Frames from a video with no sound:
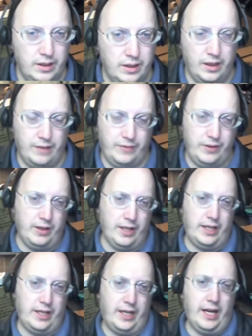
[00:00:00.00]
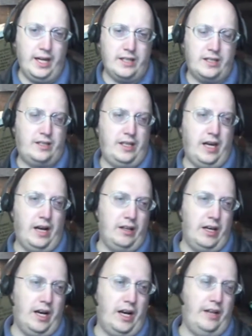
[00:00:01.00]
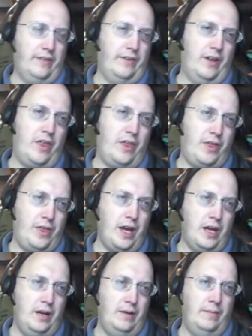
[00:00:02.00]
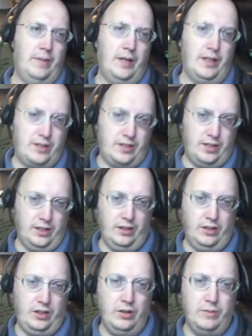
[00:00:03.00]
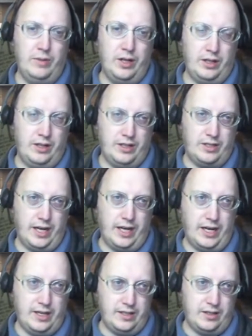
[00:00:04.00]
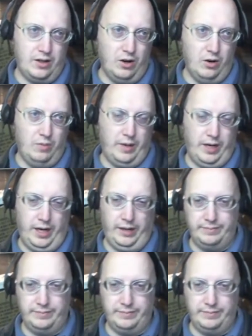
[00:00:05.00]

If you had to guess, it's the outline of a thin but still humanoid-sized opening.